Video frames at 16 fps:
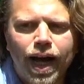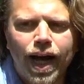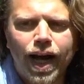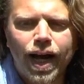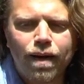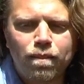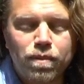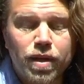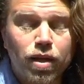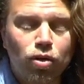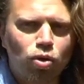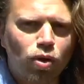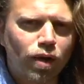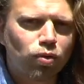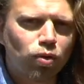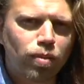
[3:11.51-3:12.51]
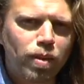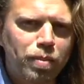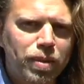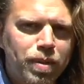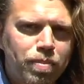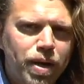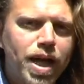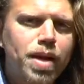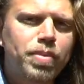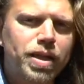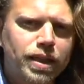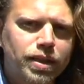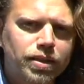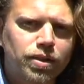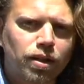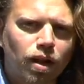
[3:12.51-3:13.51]
And you have to remember that
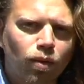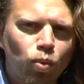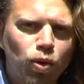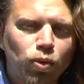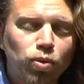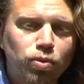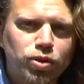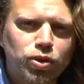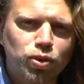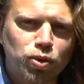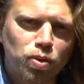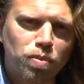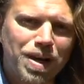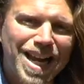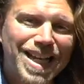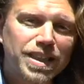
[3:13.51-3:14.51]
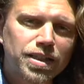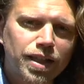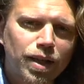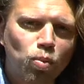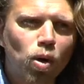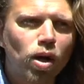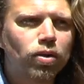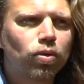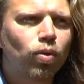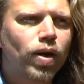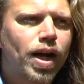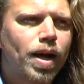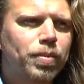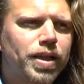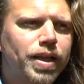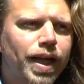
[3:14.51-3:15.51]
babies uh, will consume less than one
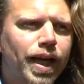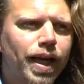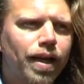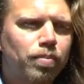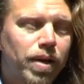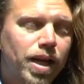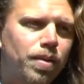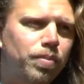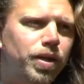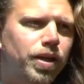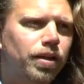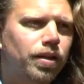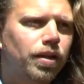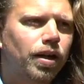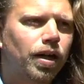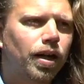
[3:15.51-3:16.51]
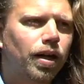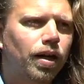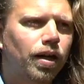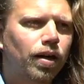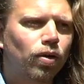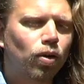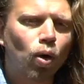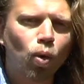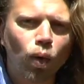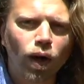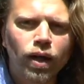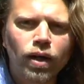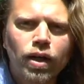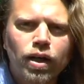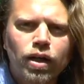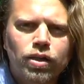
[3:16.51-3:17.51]
gram a day, maybe uh, lower.
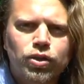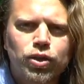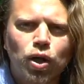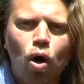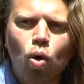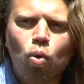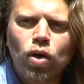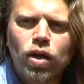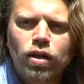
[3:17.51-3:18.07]
So